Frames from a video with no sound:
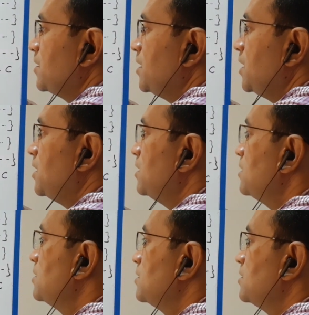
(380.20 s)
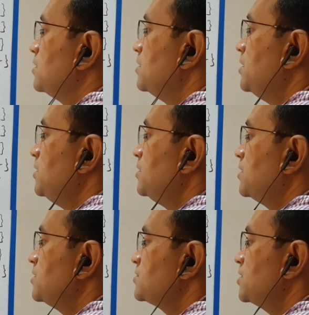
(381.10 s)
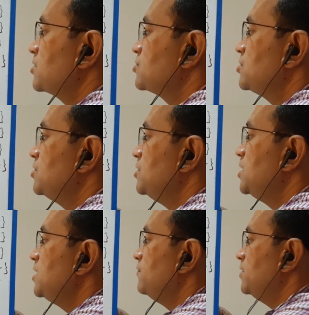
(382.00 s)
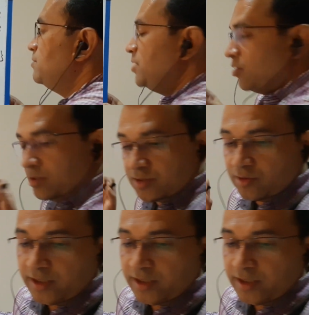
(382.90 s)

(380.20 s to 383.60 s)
A intersection D will be also